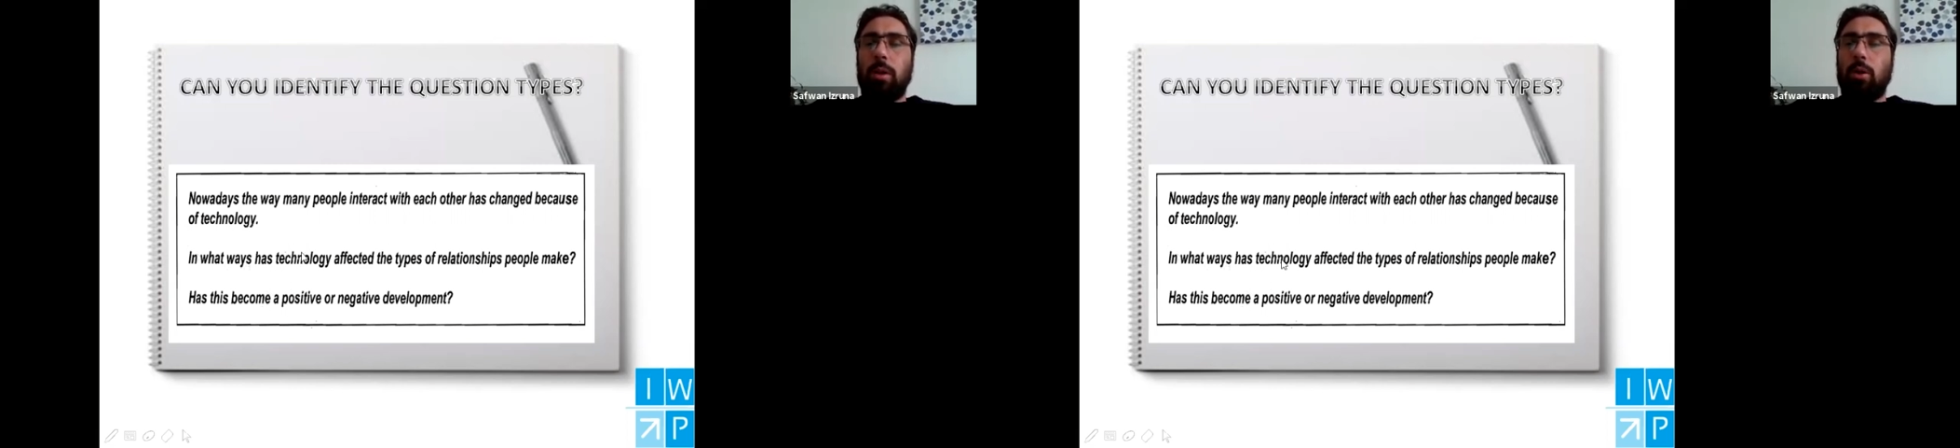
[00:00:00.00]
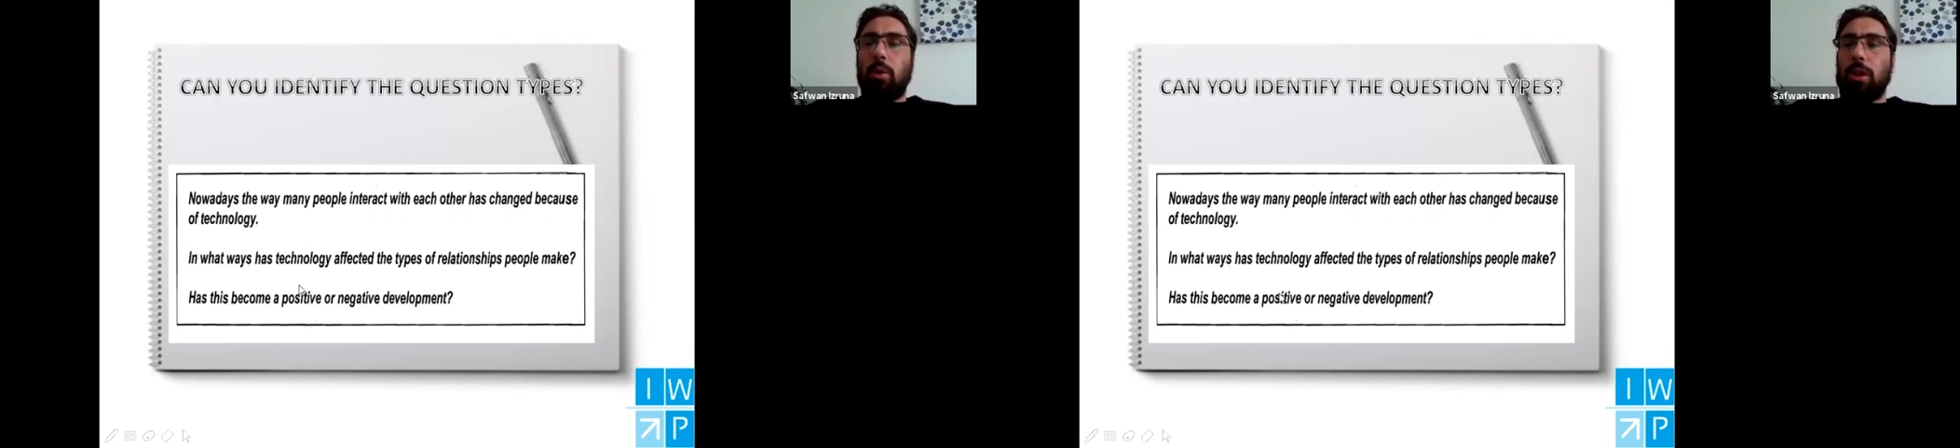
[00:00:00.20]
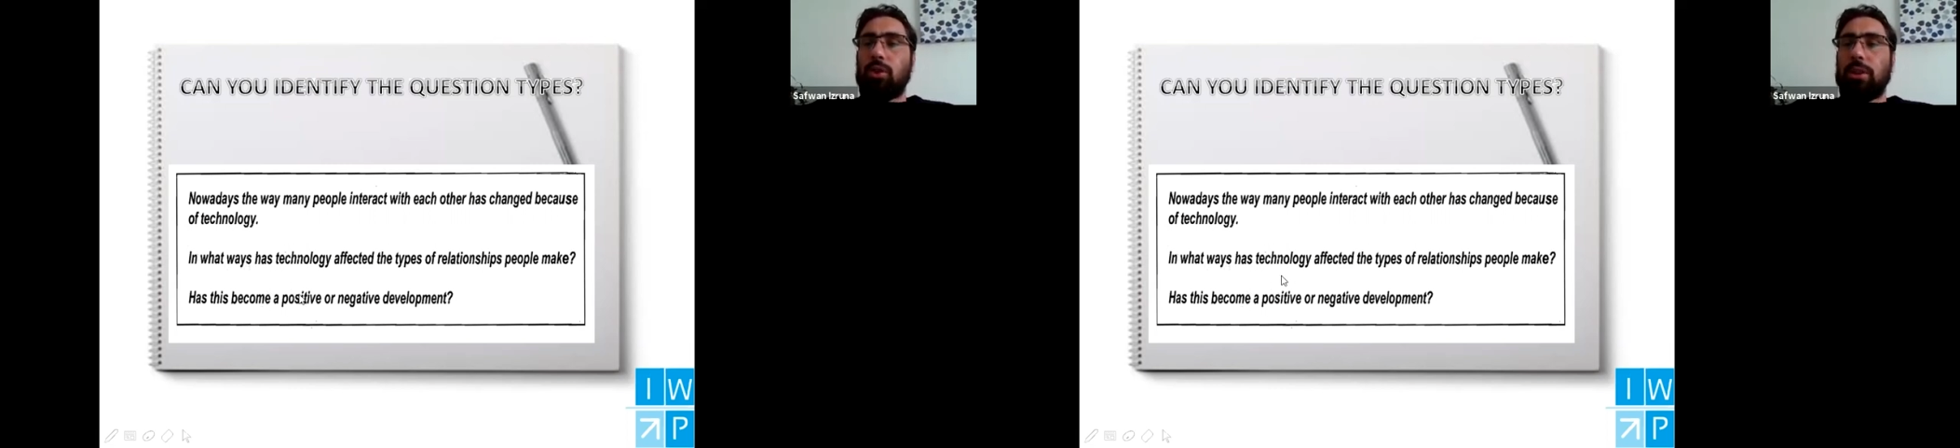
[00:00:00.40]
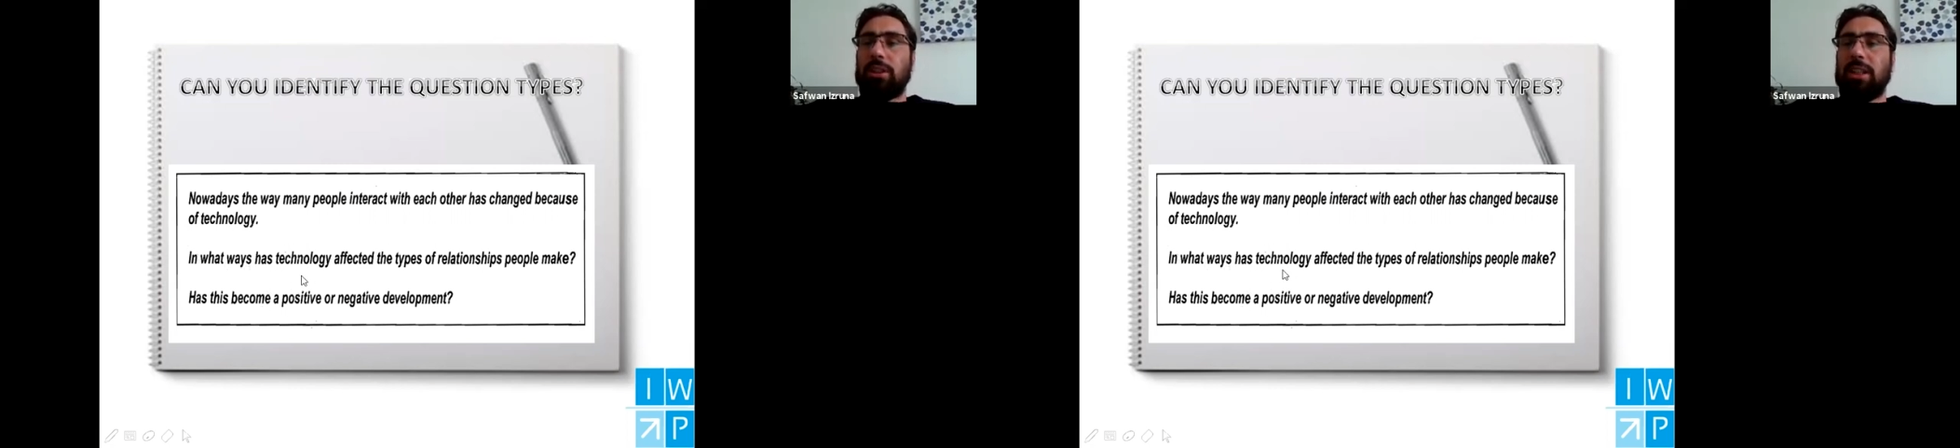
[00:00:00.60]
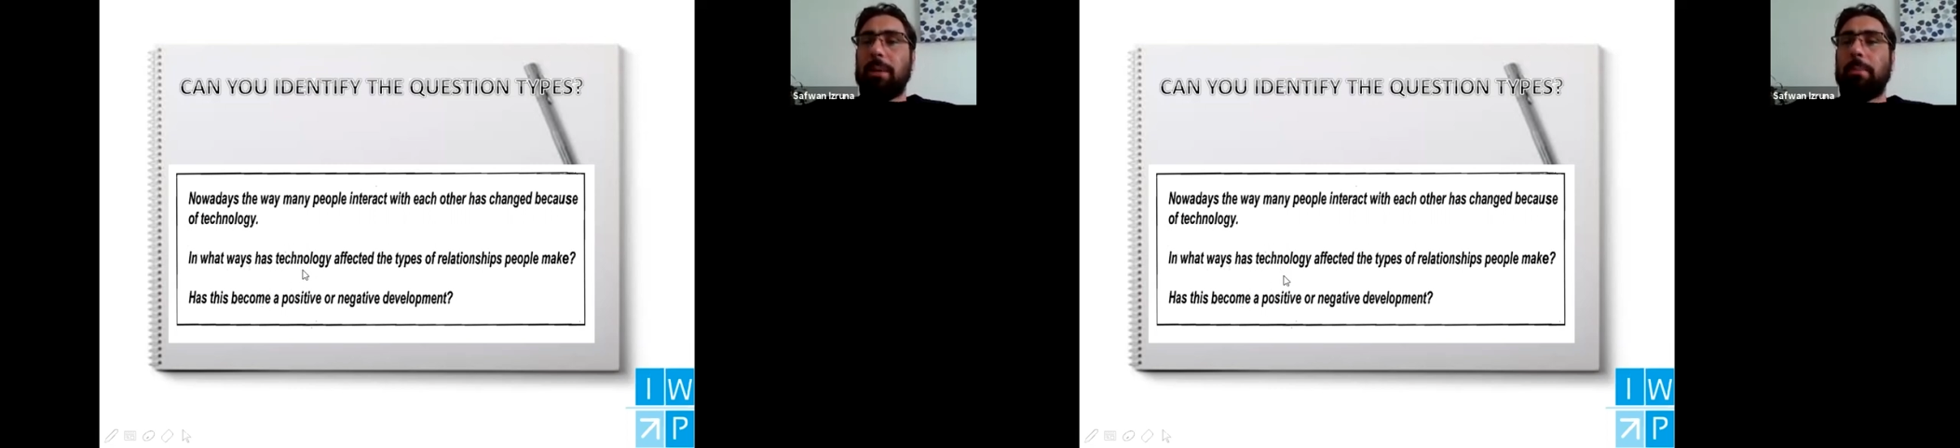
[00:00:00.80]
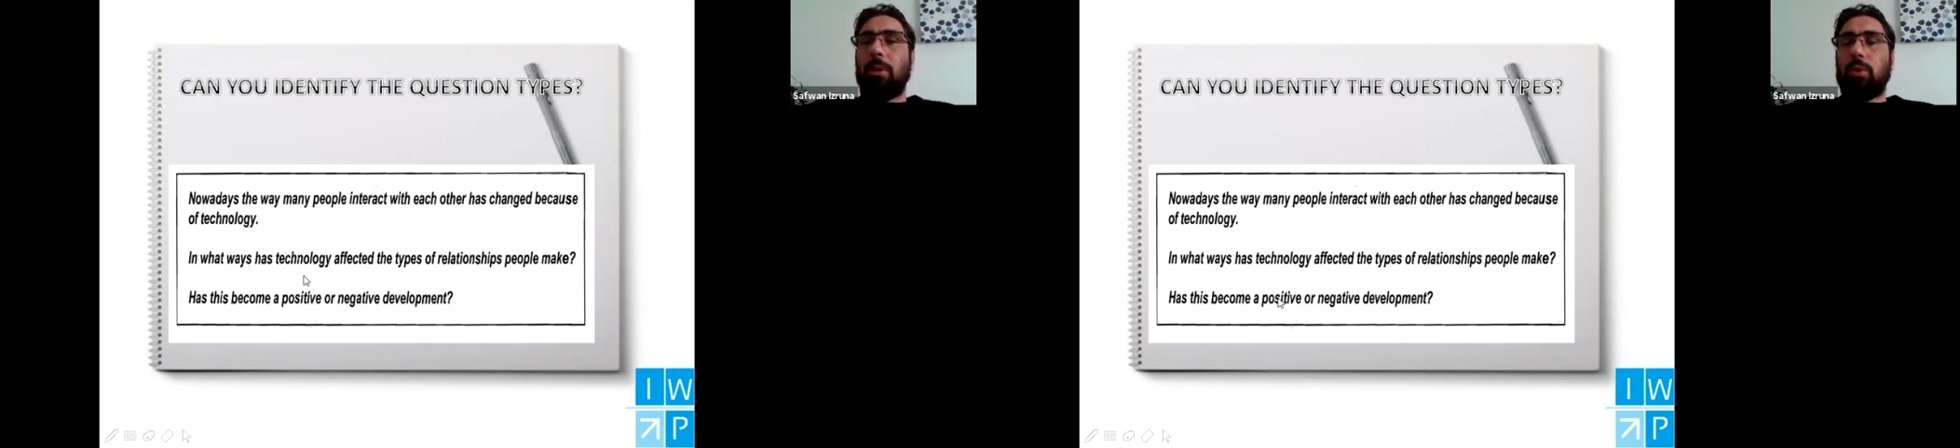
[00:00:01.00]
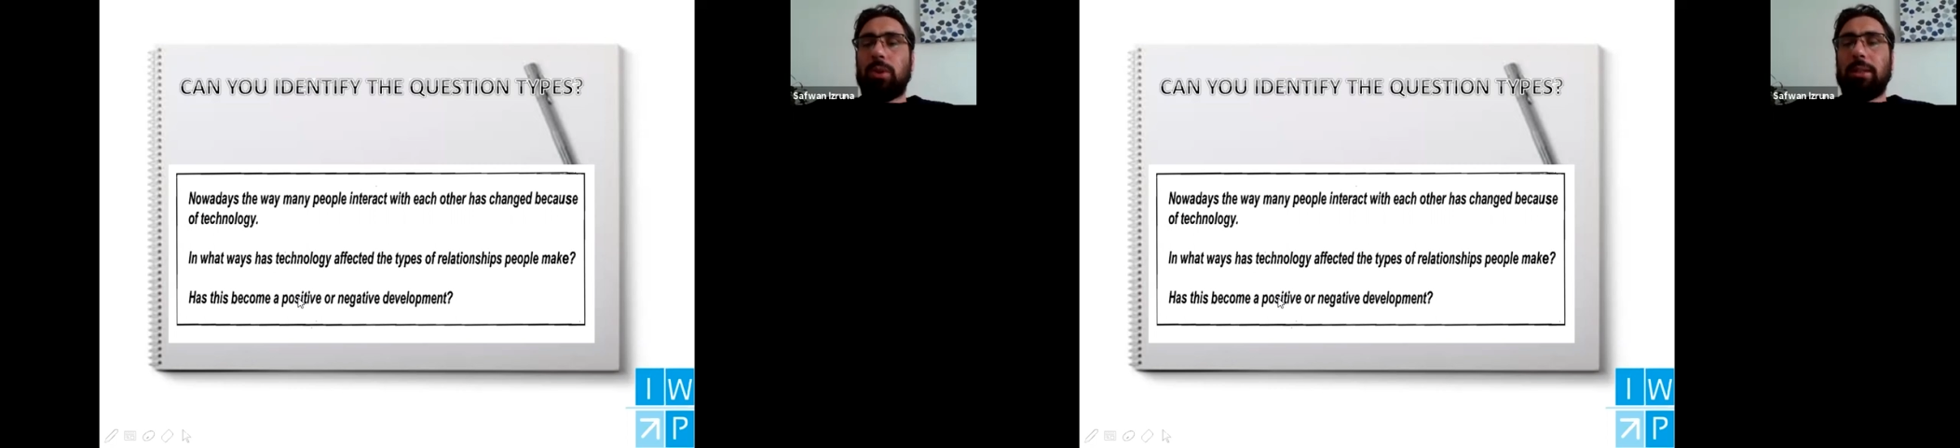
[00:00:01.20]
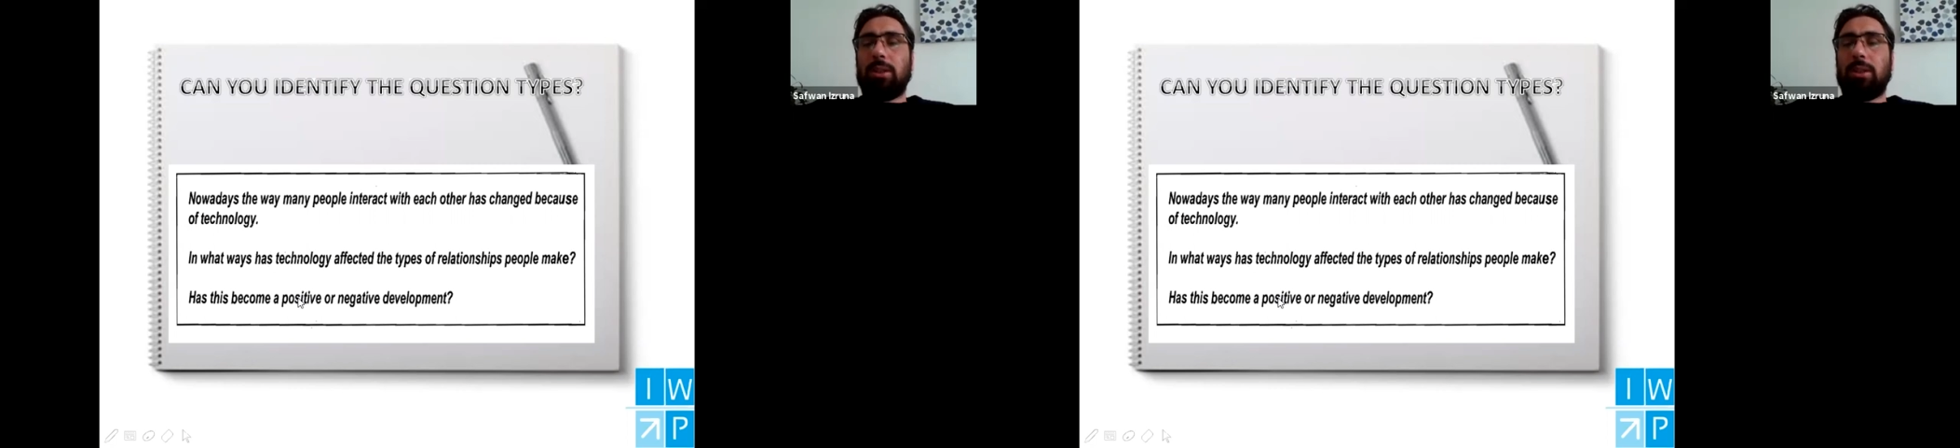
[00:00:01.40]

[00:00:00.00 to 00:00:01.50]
questions about it.